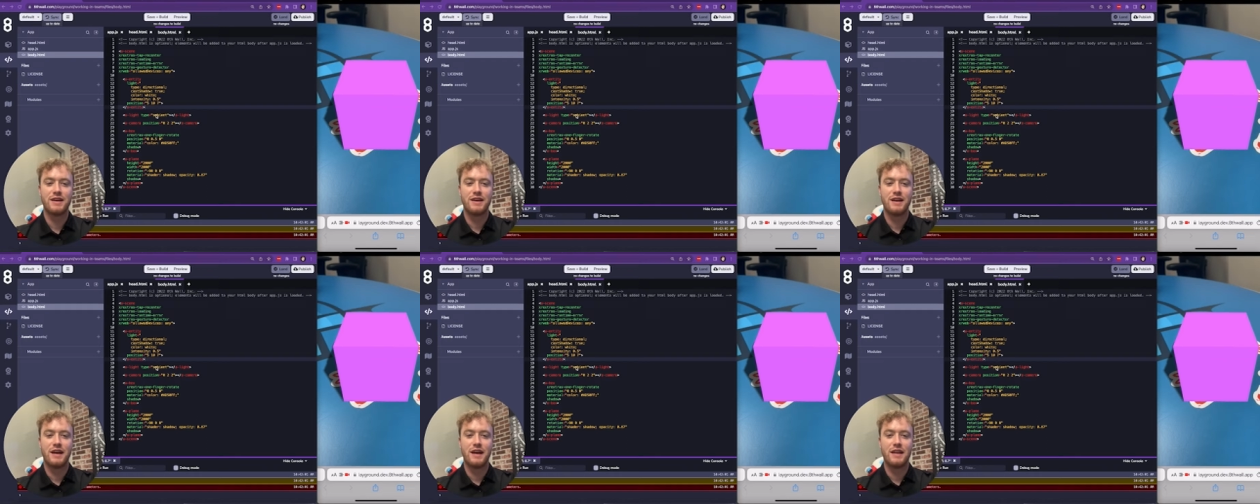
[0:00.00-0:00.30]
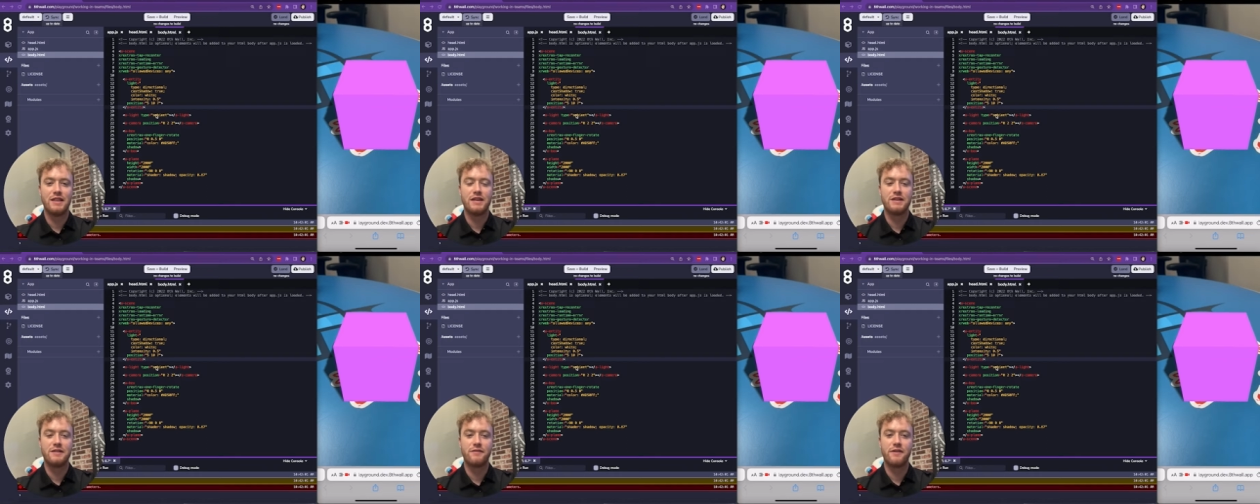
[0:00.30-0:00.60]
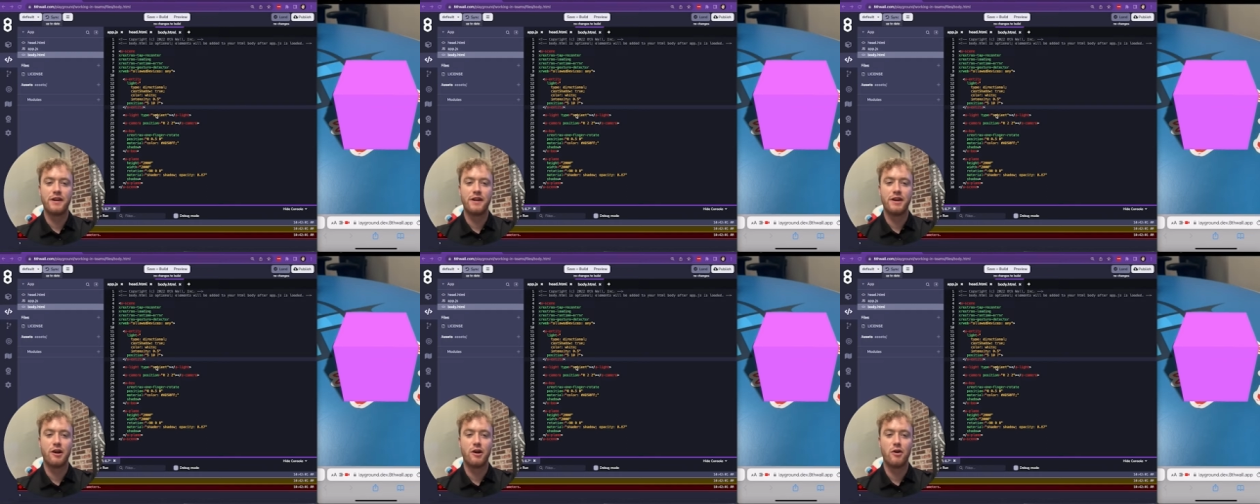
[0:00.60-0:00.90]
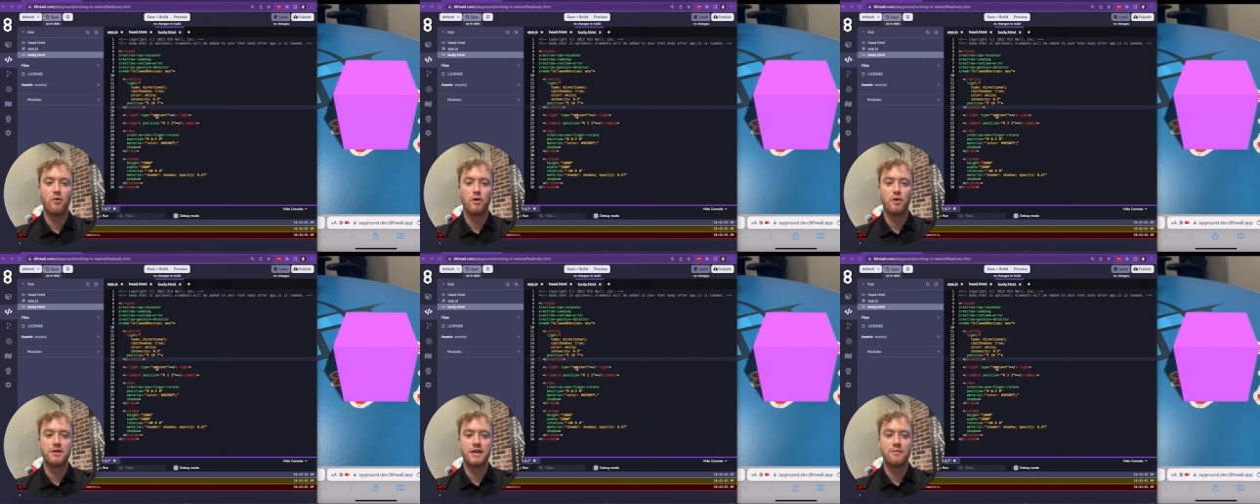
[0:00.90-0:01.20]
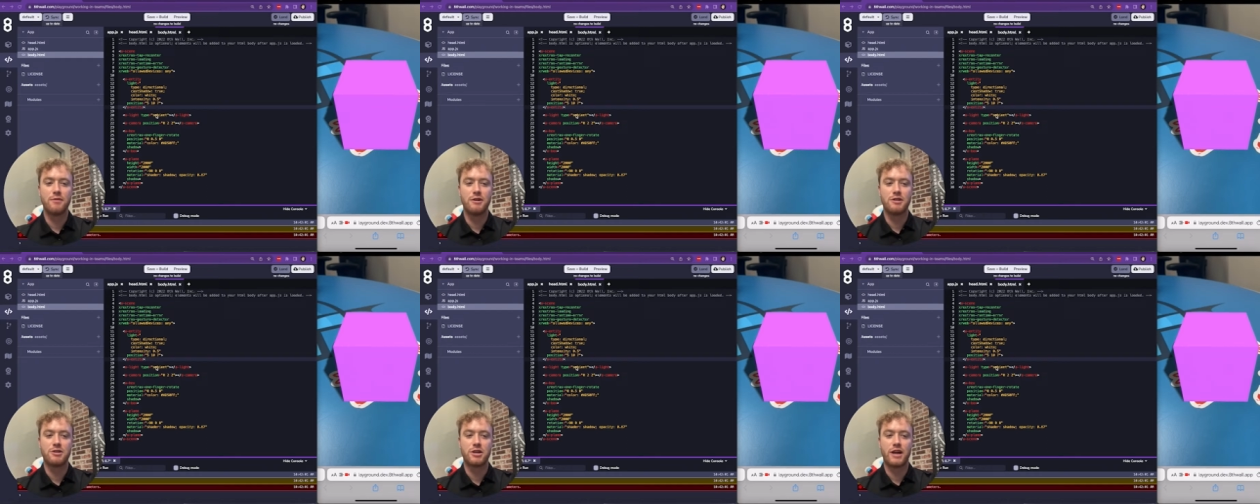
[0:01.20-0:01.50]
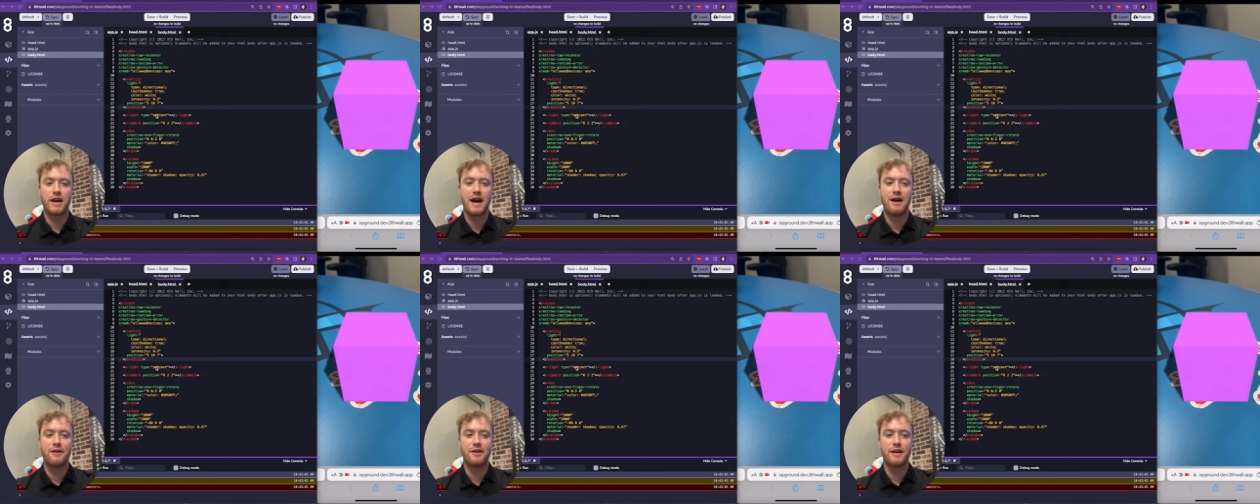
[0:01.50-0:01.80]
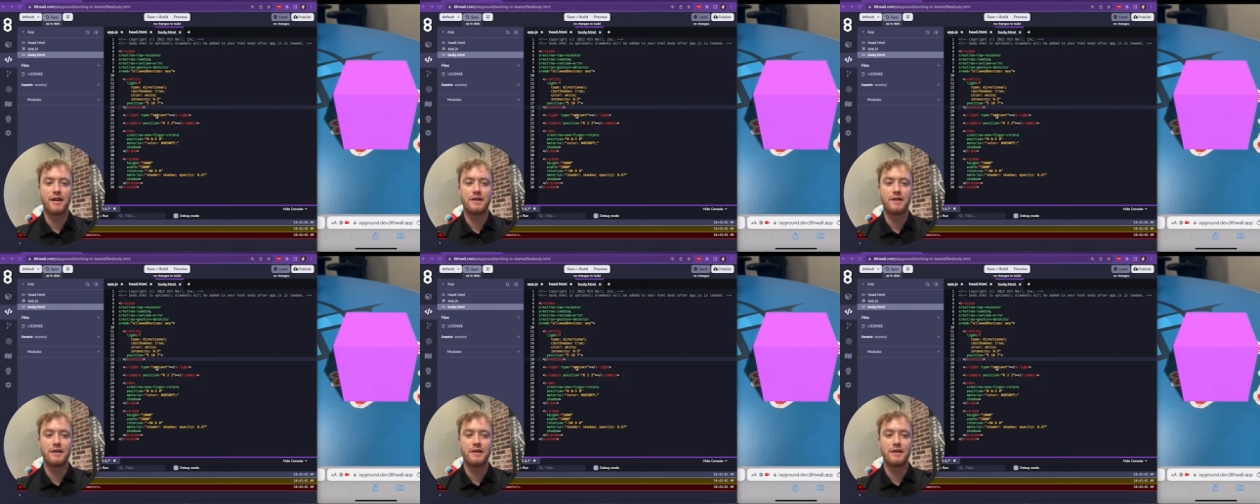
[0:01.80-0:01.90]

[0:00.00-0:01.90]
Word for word: In this video, we'll demonstrate how to get